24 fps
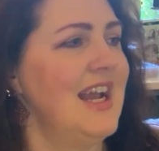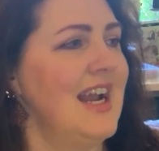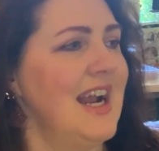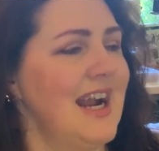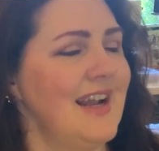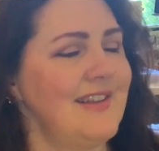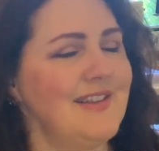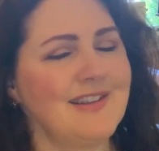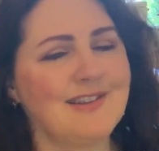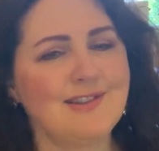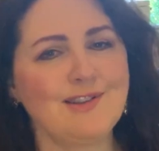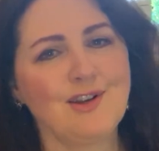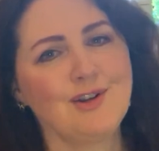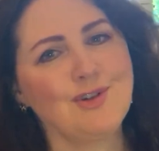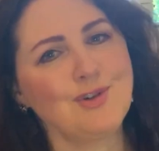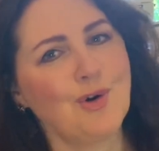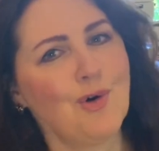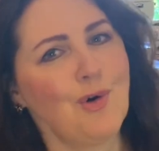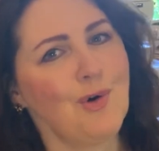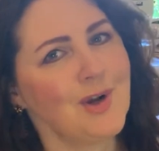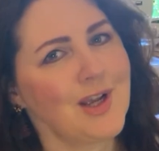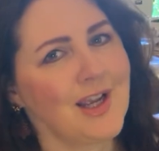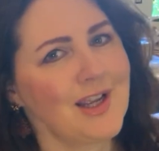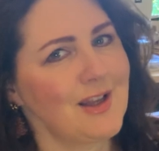And there's no
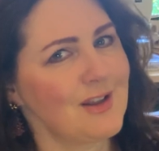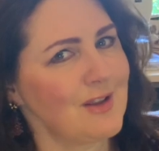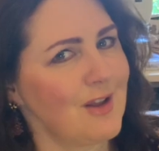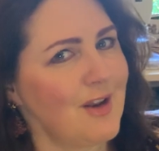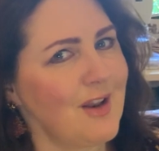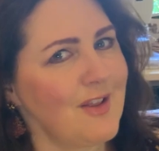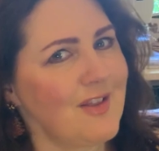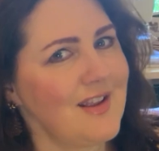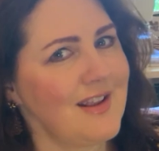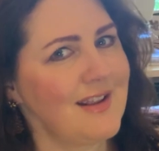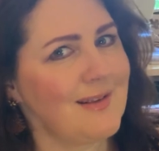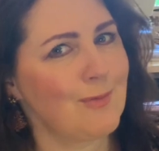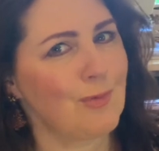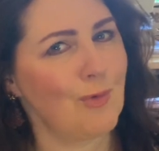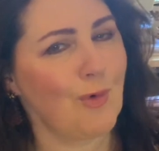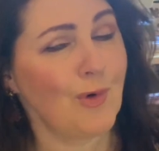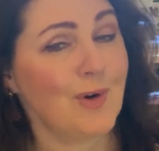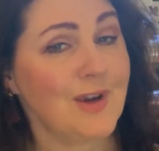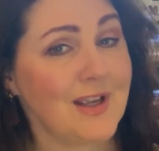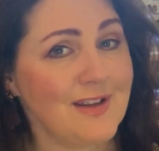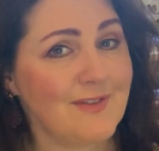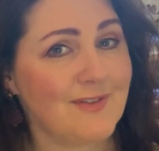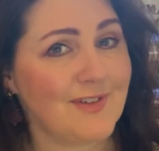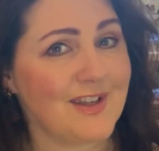talking. A lot of these
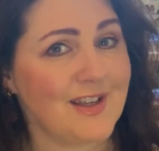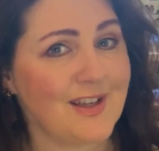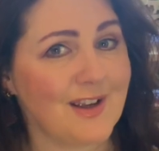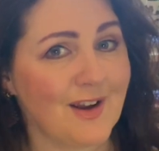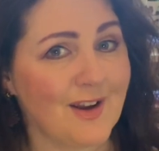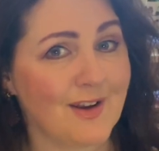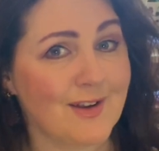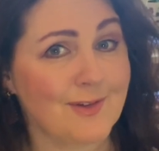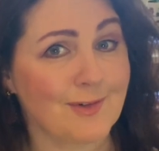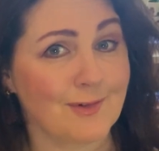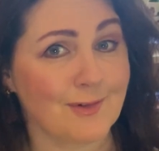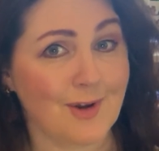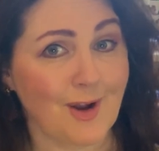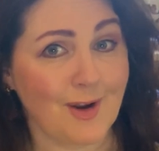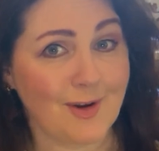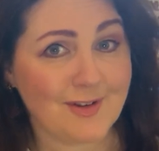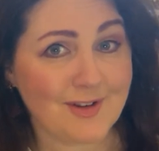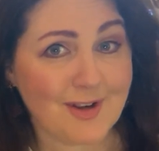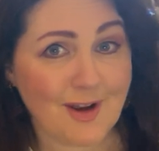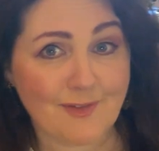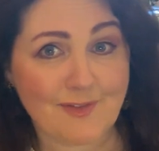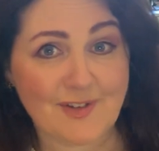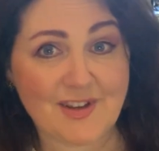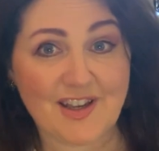walking videos or
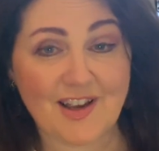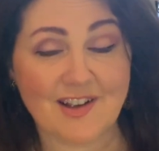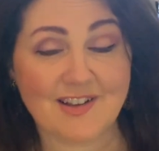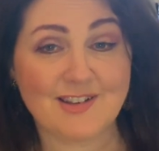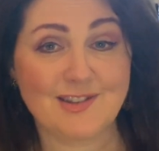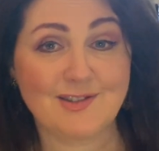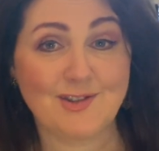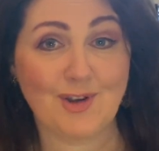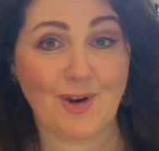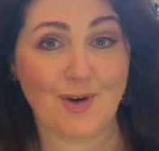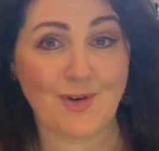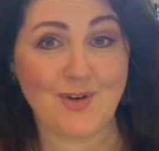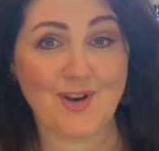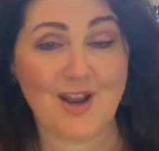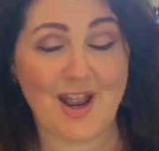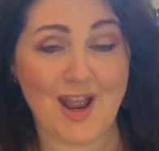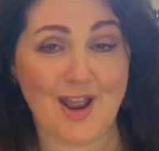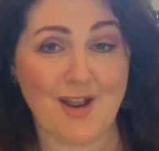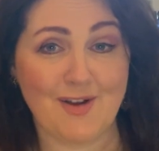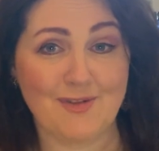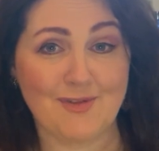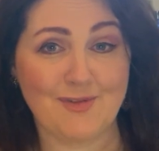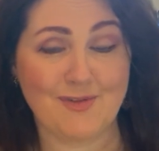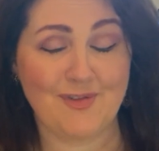hotel videos don't
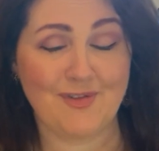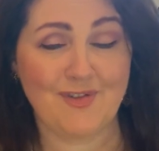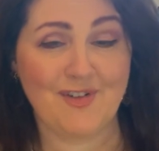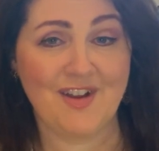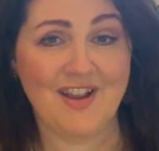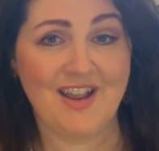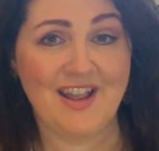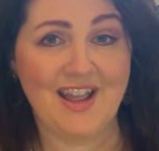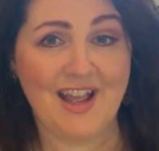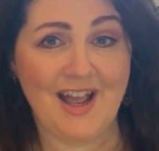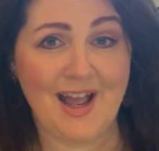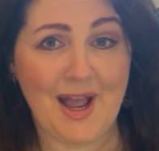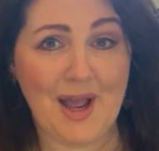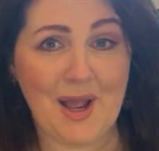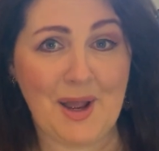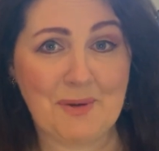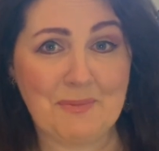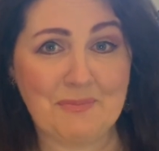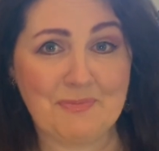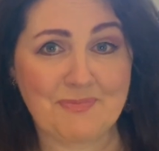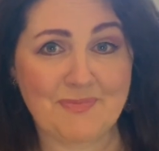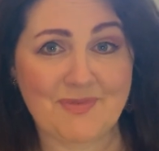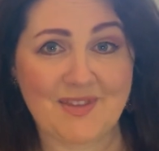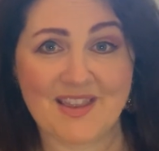have
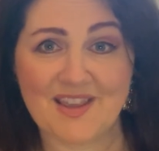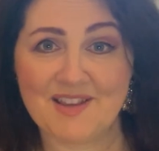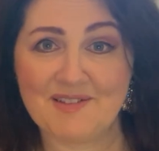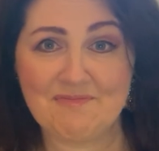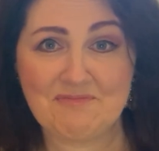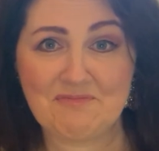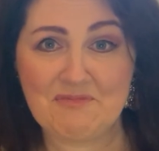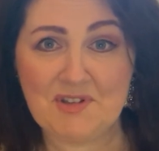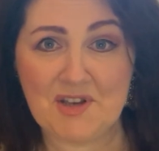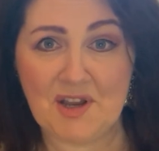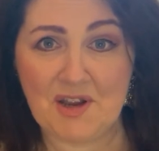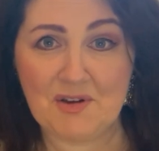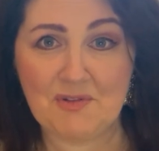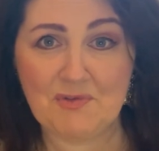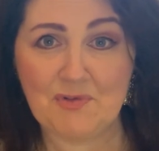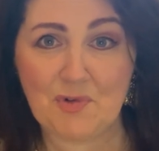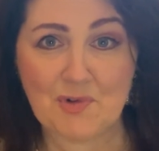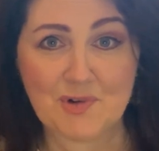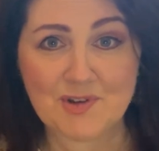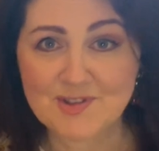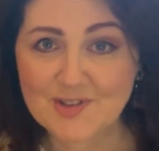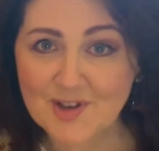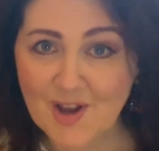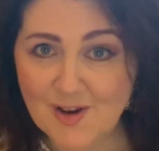
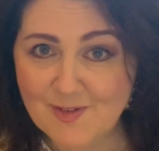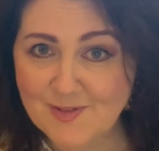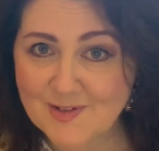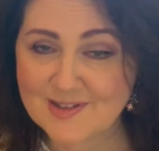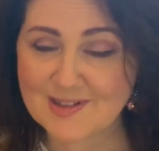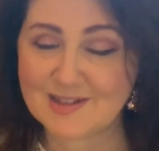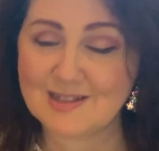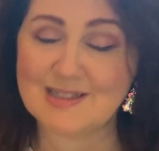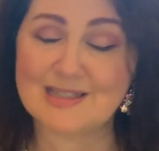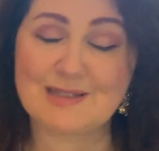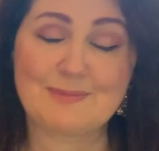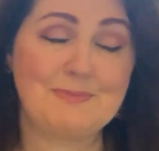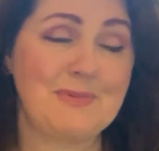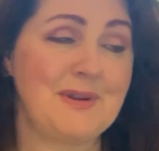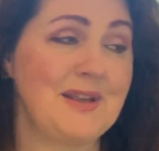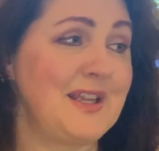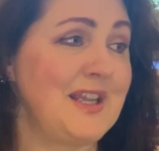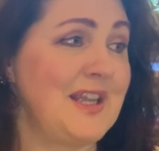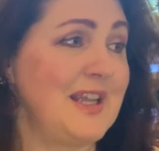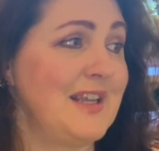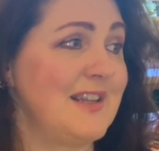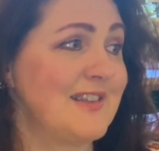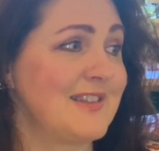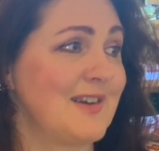voiceovers and
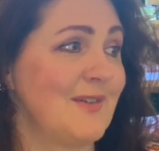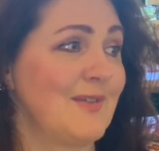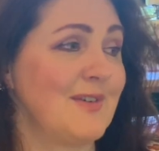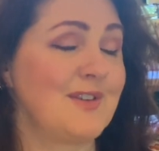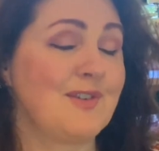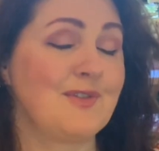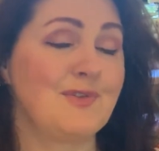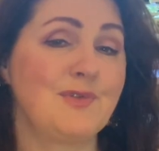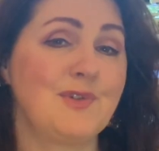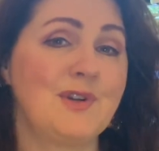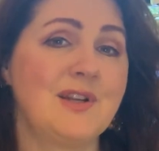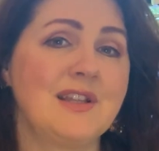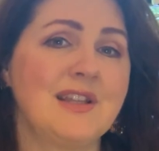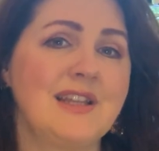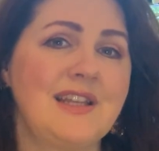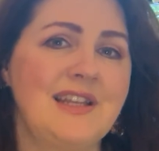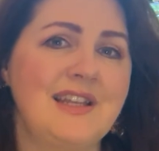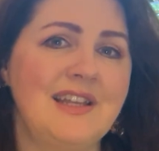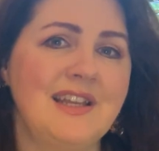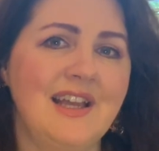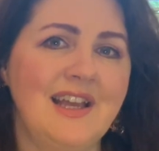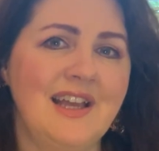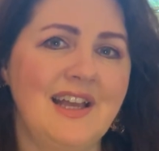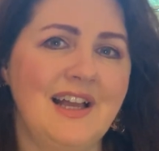speaking, so it's
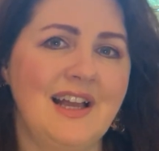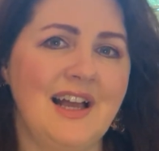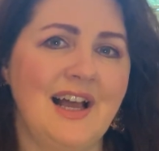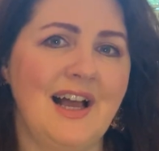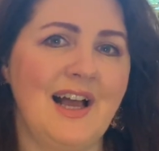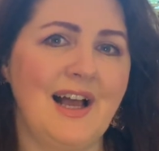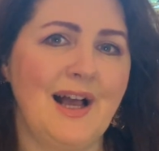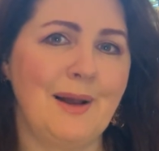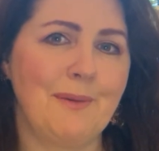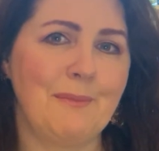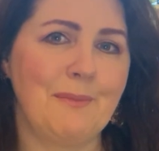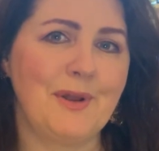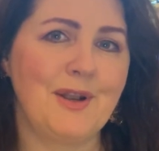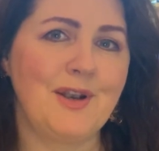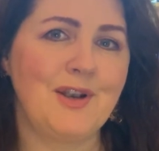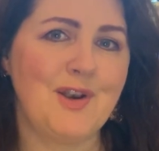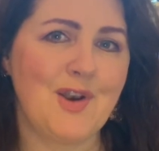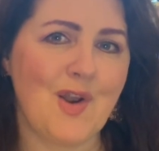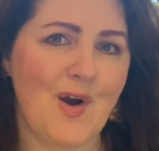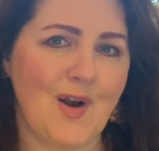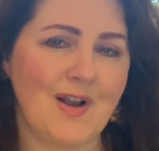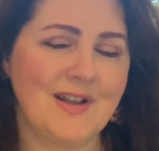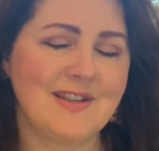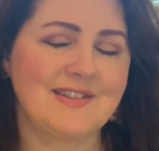really
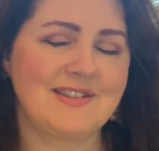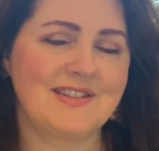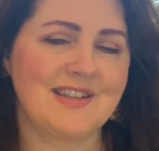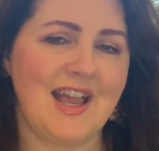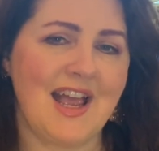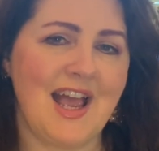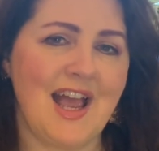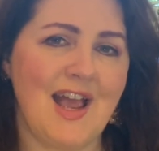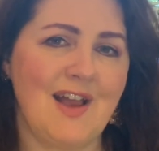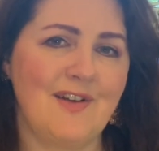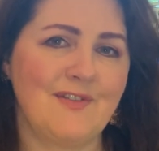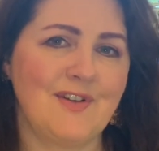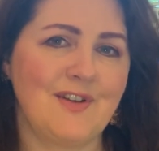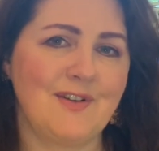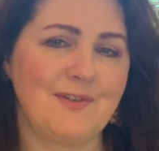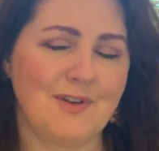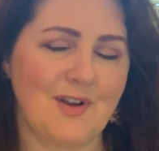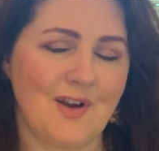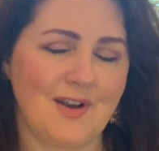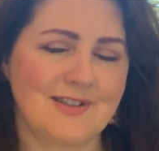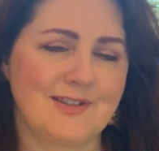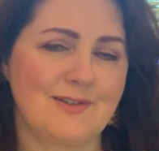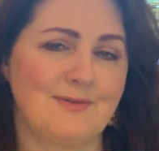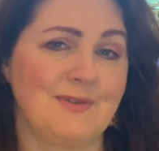nice to have and
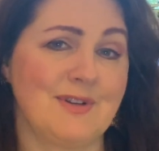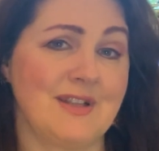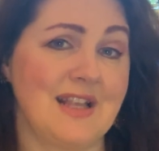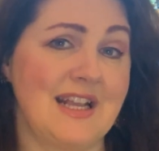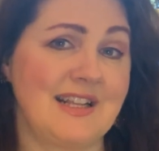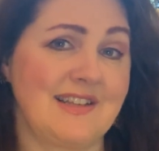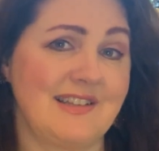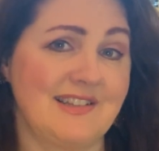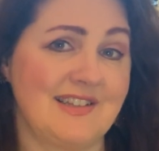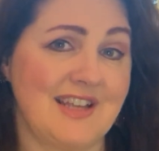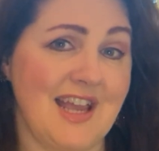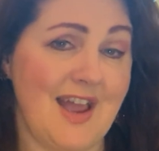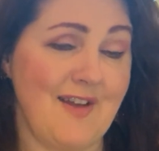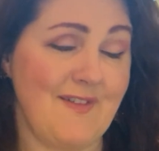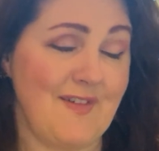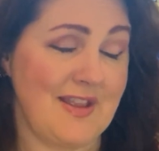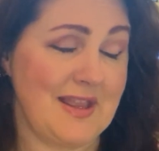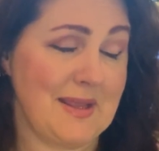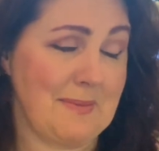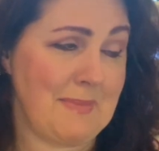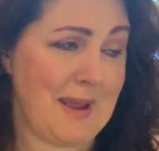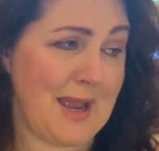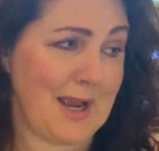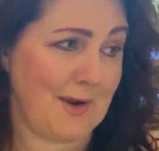nice and relaxing to have
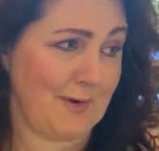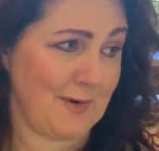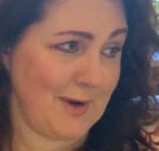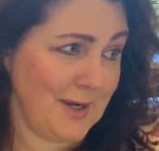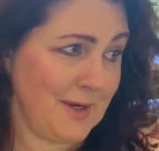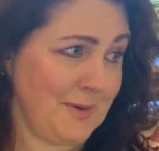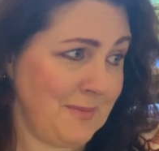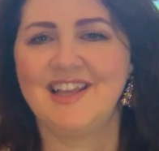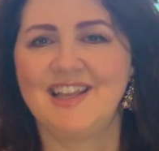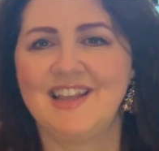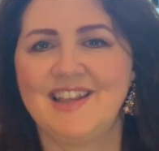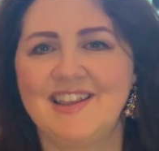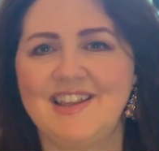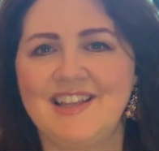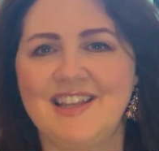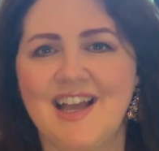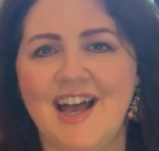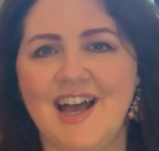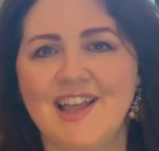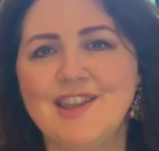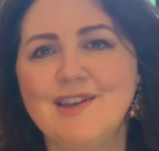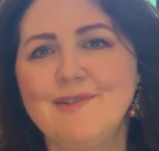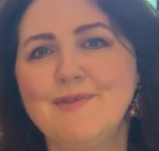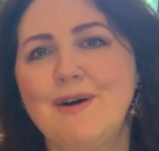in the background. The
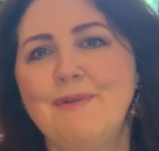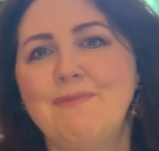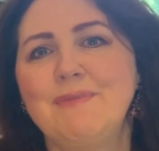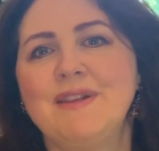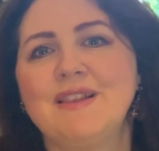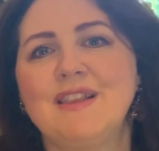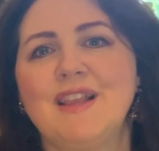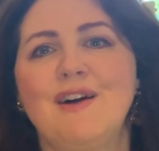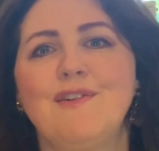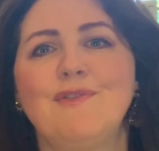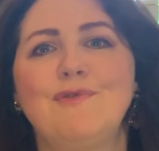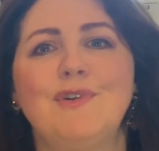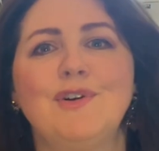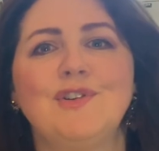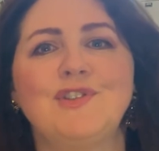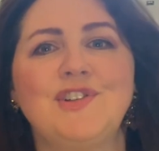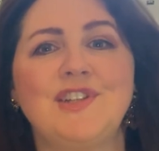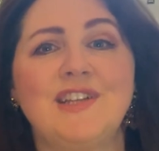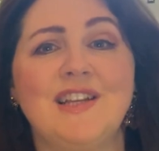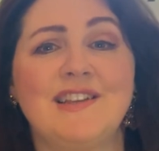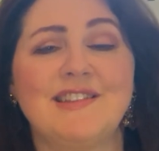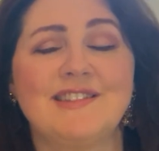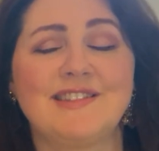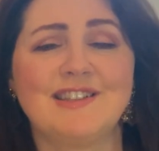other one we love
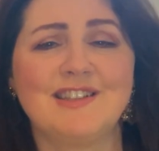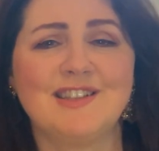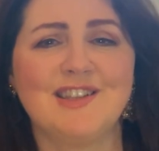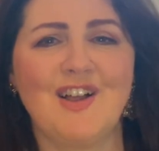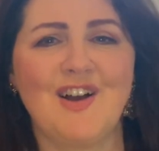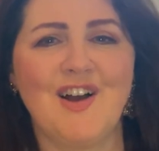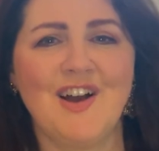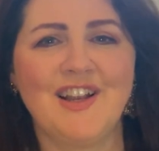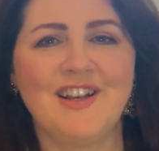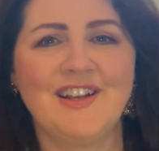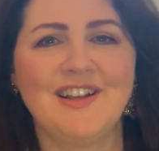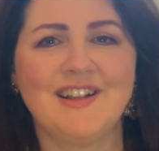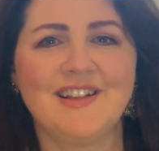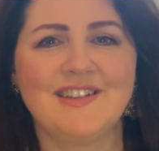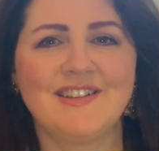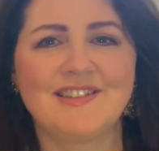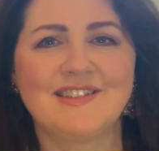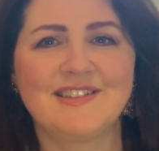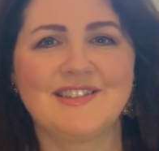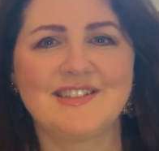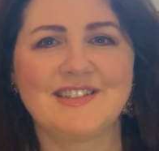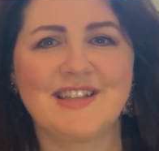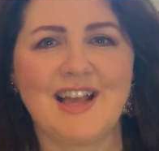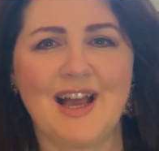watching is
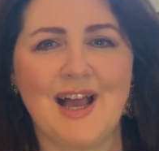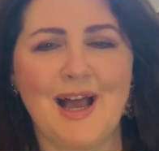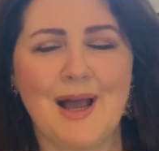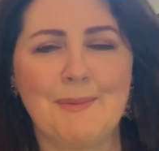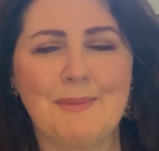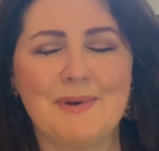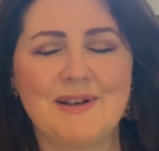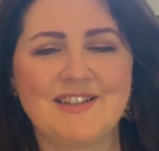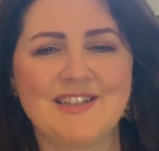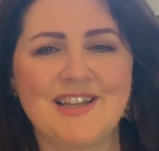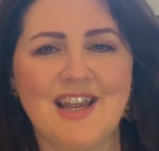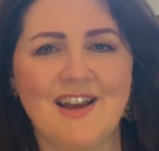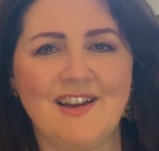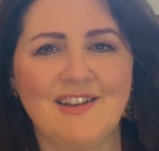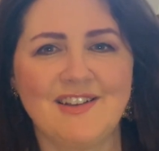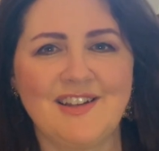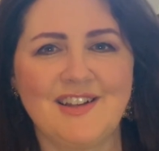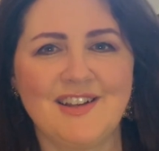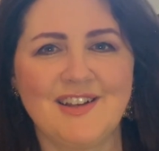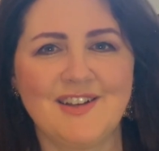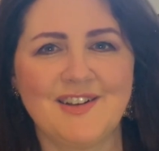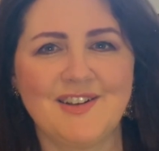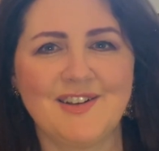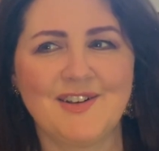Lynard's
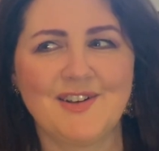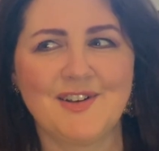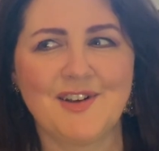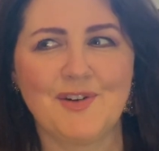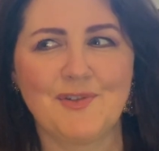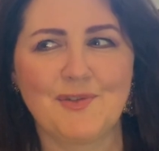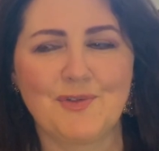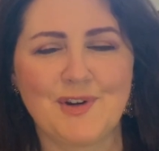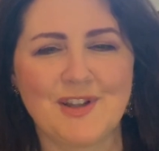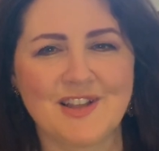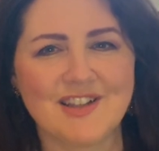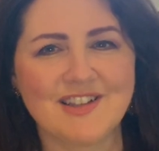Italian real